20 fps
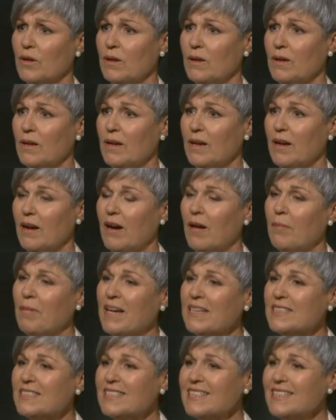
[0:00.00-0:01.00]
Mm. I
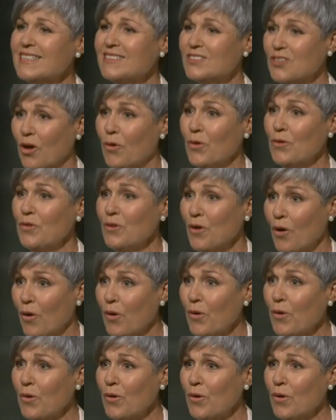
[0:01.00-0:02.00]
actually don't
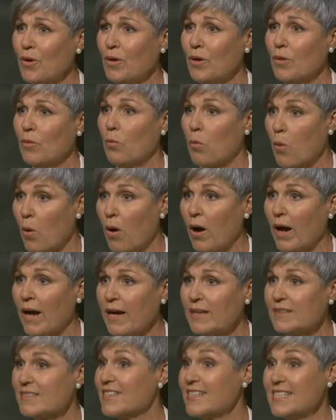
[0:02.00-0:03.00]
know
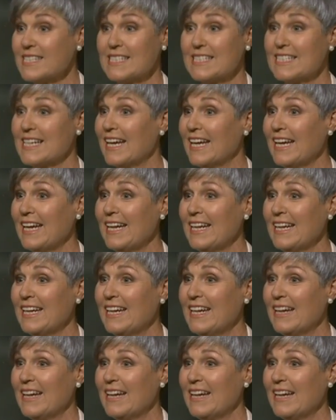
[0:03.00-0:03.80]
why to this day.